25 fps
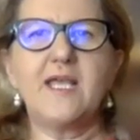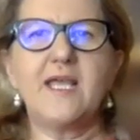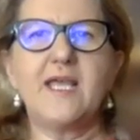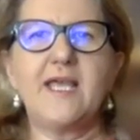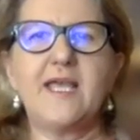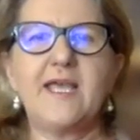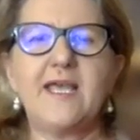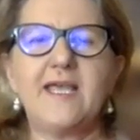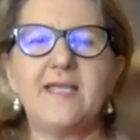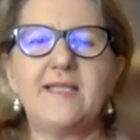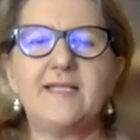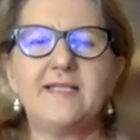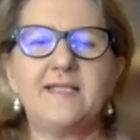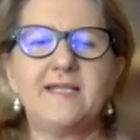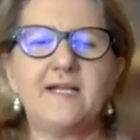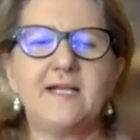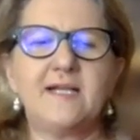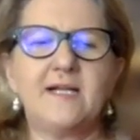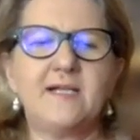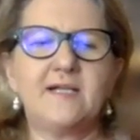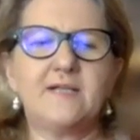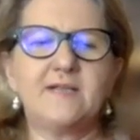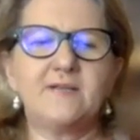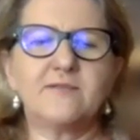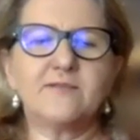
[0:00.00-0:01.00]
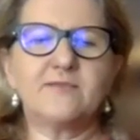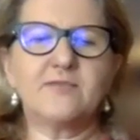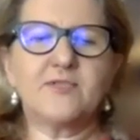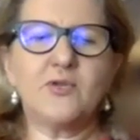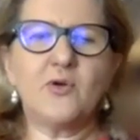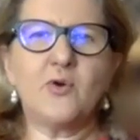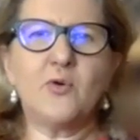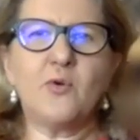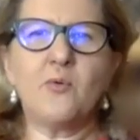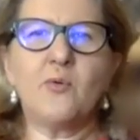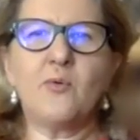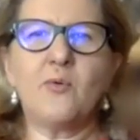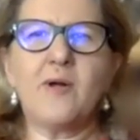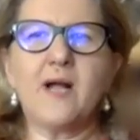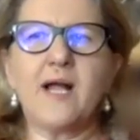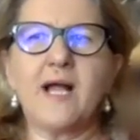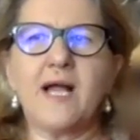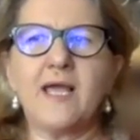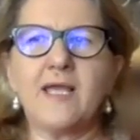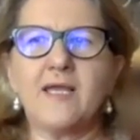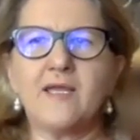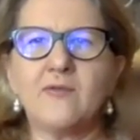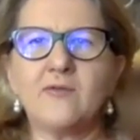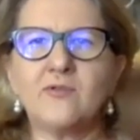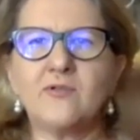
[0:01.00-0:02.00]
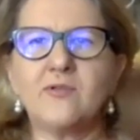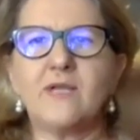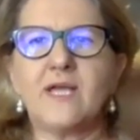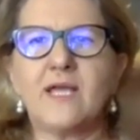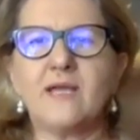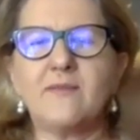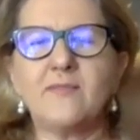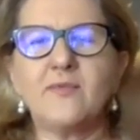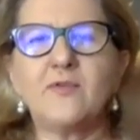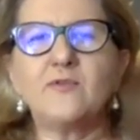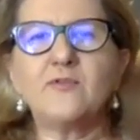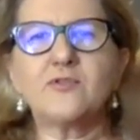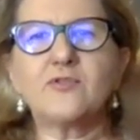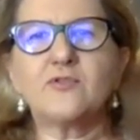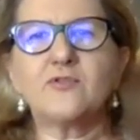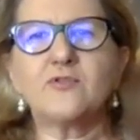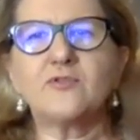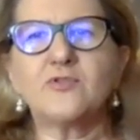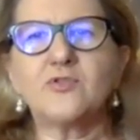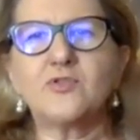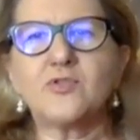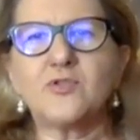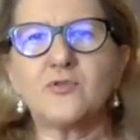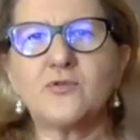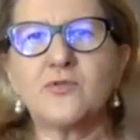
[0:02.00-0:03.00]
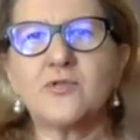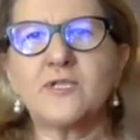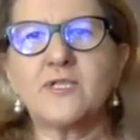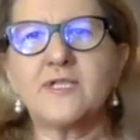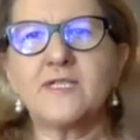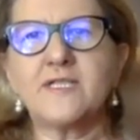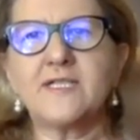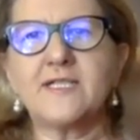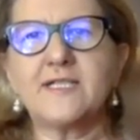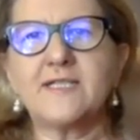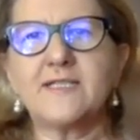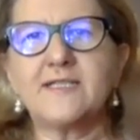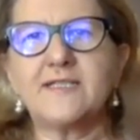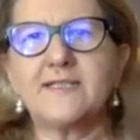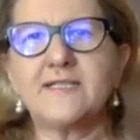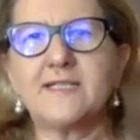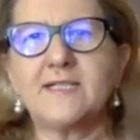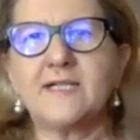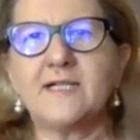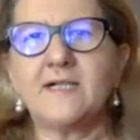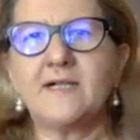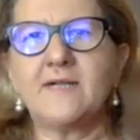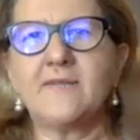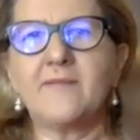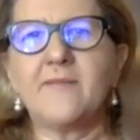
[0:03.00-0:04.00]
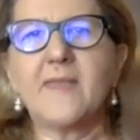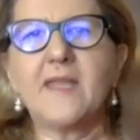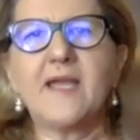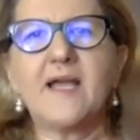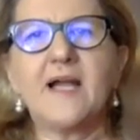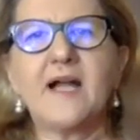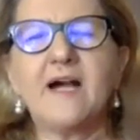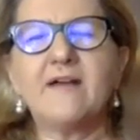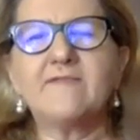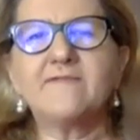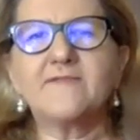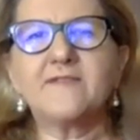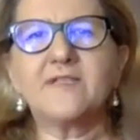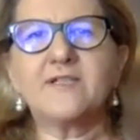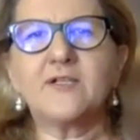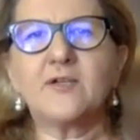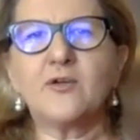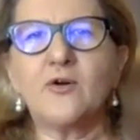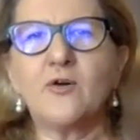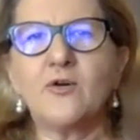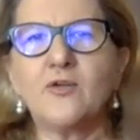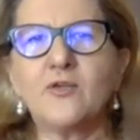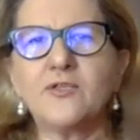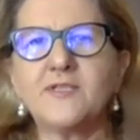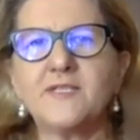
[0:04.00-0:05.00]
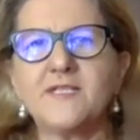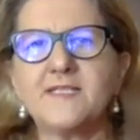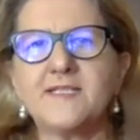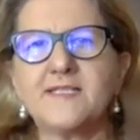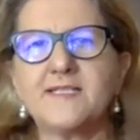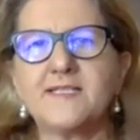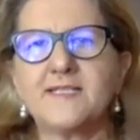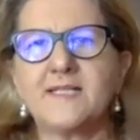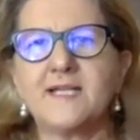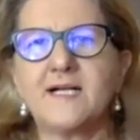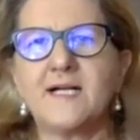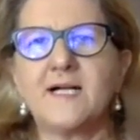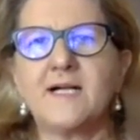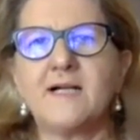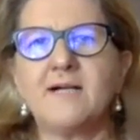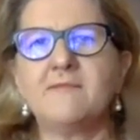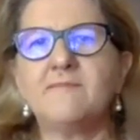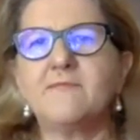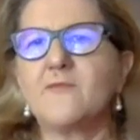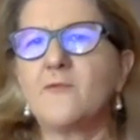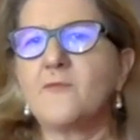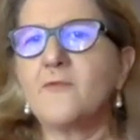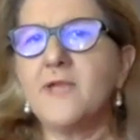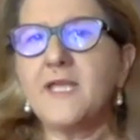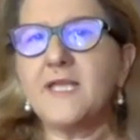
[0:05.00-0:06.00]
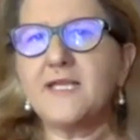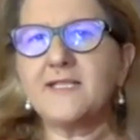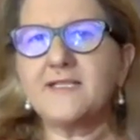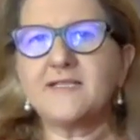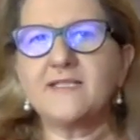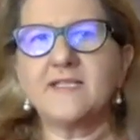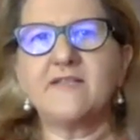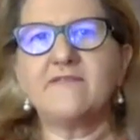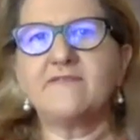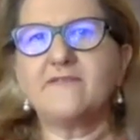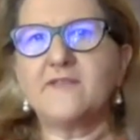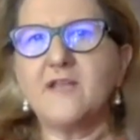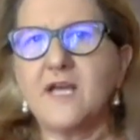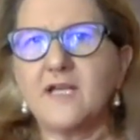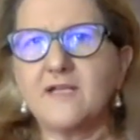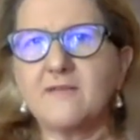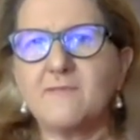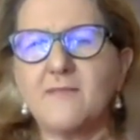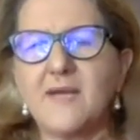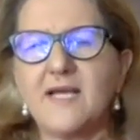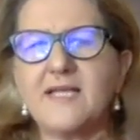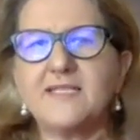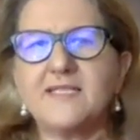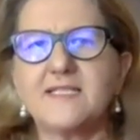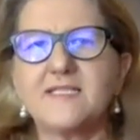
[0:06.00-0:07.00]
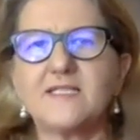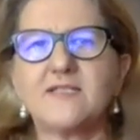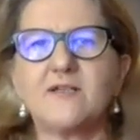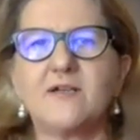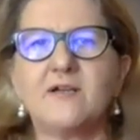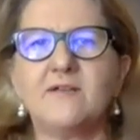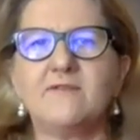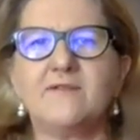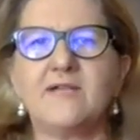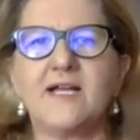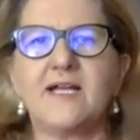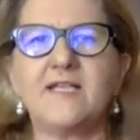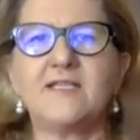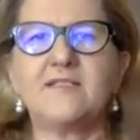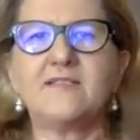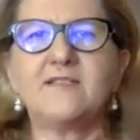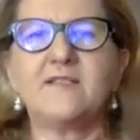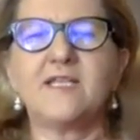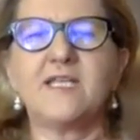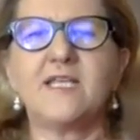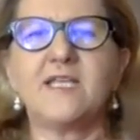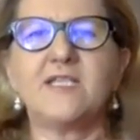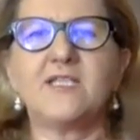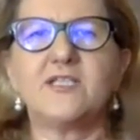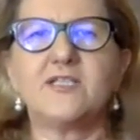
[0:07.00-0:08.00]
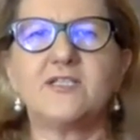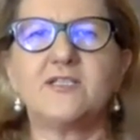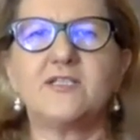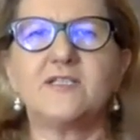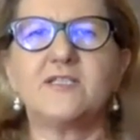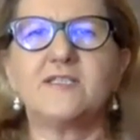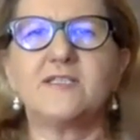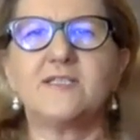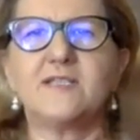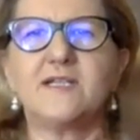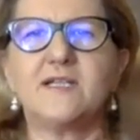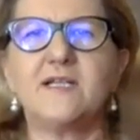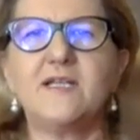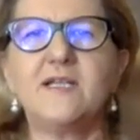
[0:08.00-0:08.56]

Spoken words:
And so I'm also sure that after all these weeks, if not months of isolations,